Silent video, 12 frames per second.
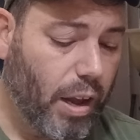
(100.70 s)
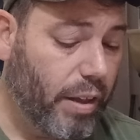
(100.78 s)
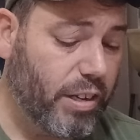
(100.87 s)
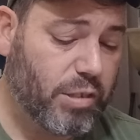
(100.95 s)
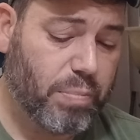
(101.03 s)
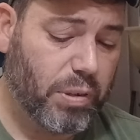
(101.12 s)

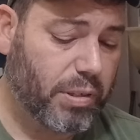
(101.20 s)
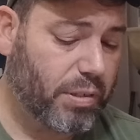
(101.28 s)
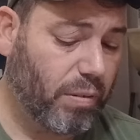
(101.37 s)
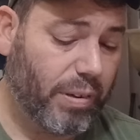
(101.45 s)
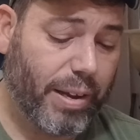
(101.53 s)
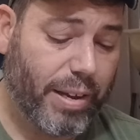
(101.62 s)
And this book's
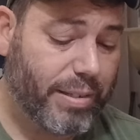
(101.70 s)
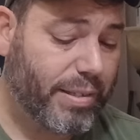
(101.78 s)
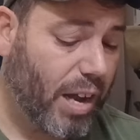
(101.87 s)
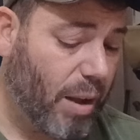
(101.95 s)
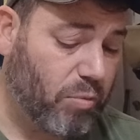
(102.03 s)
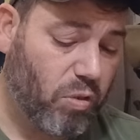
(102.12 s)
on end
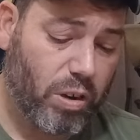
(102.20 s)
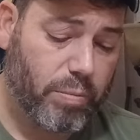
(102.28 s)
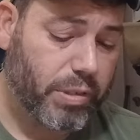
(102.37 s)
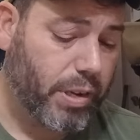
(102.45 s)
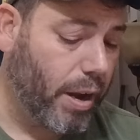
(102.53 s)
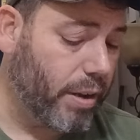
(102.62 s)
time
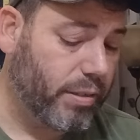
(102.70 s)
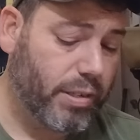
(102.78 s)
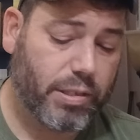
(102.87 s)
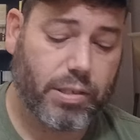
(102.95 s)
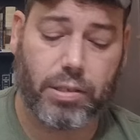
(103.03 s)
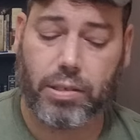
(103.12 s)
dreams, guys.
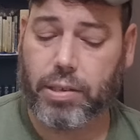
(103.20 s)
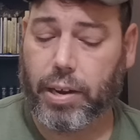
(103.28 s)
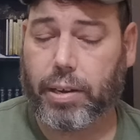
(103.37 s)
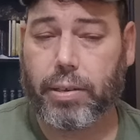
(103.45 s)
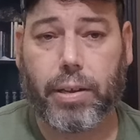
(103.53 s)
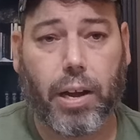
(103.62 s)
This is
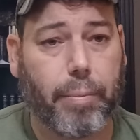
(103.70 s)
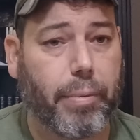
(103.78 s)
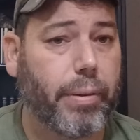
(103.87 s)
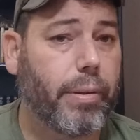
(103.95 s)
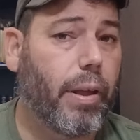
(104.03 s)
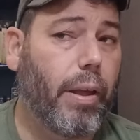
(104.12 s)
Second
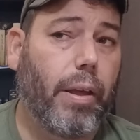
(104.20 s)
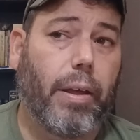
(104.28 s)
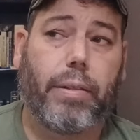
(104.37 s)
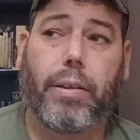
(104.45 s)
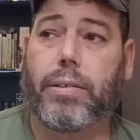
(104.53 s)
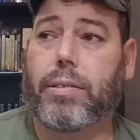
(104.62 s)
Coming.
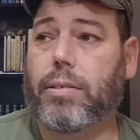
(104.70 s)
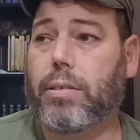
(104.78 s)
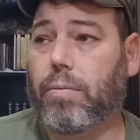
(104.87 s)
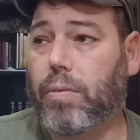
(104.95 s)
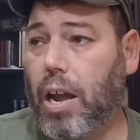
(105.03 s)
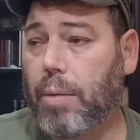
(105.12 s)
This is
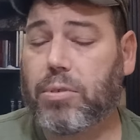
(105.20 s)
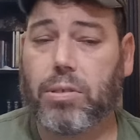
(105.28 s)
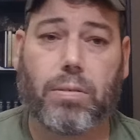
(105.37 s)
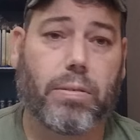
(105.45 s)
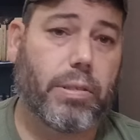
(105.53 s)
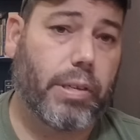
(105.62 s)
the
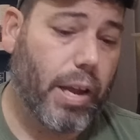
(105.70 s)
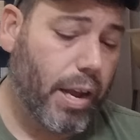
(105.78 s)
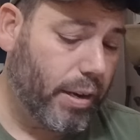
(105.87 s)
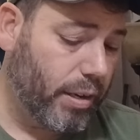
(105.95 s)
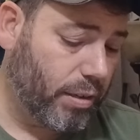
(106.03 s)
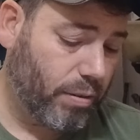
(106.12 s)
Rapture, the
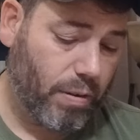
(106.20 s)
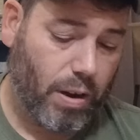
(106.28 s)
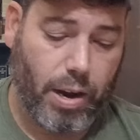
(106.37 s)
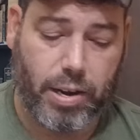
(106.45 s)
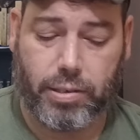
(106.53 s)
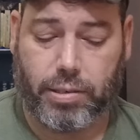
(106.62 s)

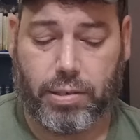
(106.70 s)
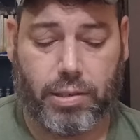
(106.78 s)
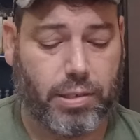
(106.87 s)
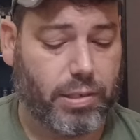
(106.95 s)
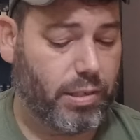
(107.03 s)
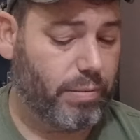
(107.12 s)
Antichrist.
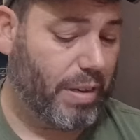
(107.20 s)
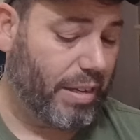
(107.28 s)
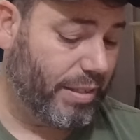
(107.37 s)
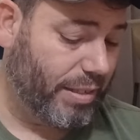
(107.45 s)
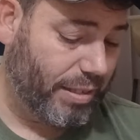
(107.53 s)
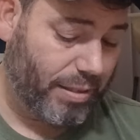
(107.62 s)
This is about
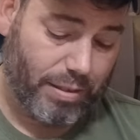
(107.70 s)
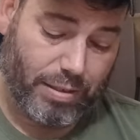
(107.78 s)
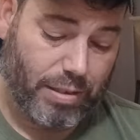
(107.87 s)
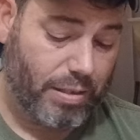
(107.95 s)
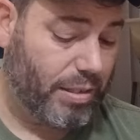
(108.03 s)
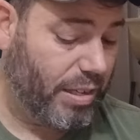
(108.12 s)

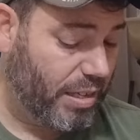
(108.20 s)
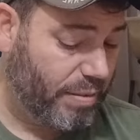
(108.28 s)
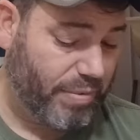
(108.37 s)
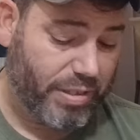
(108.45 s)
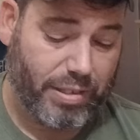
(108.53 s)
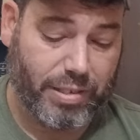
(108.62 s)

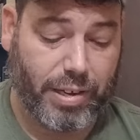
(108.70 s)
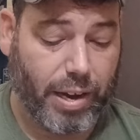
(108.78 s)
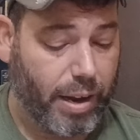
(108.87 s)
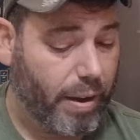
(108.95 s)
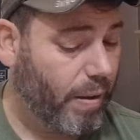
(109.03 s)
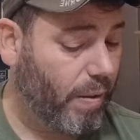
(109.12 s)
demons,
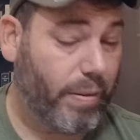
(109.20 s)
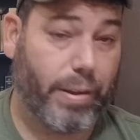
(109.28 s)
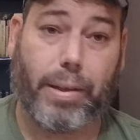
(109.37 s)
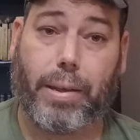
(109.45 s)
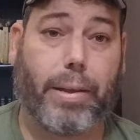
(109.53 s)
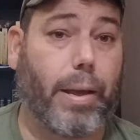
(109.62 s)
hell. It,
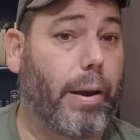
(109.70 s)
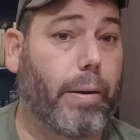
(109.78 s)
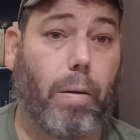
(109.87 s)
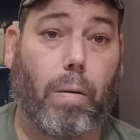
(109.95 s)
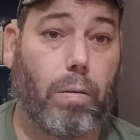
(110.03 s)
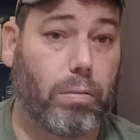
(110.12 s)
it got it
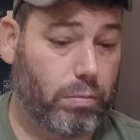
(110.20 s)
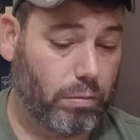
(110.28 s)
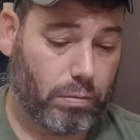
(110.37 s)
all.